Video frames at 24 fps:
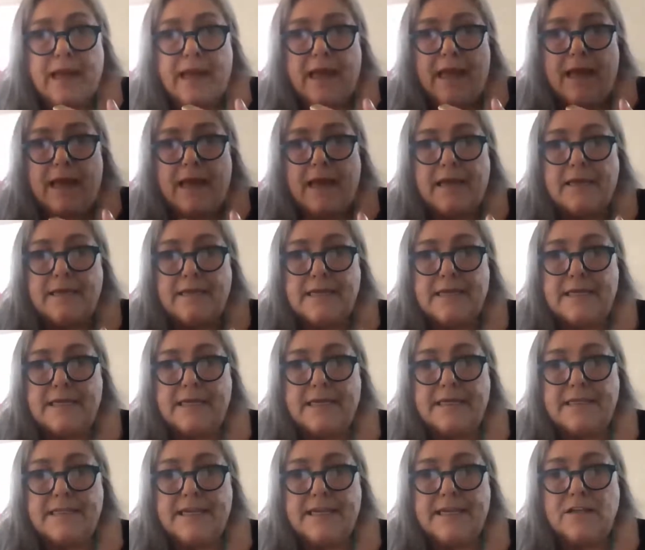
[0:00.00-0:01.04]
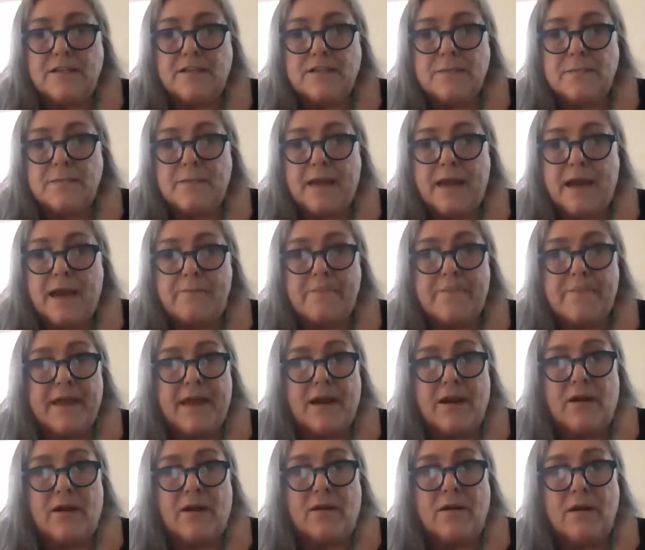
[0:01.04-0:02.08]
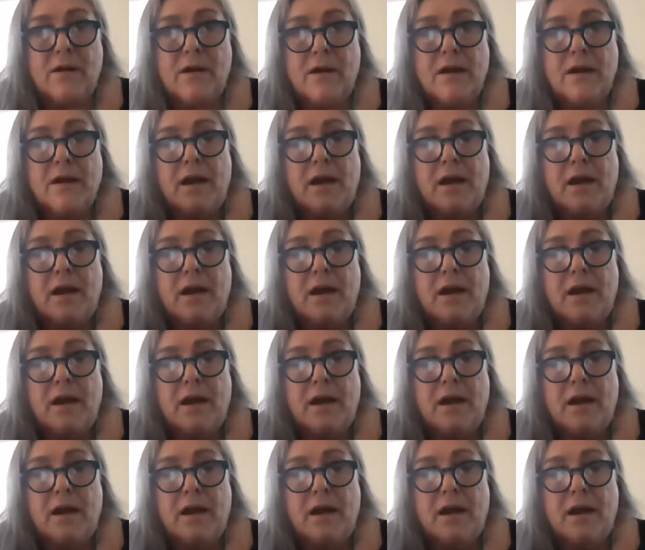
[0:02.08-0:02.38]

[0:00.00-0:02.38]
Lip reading: And he tells me I'm there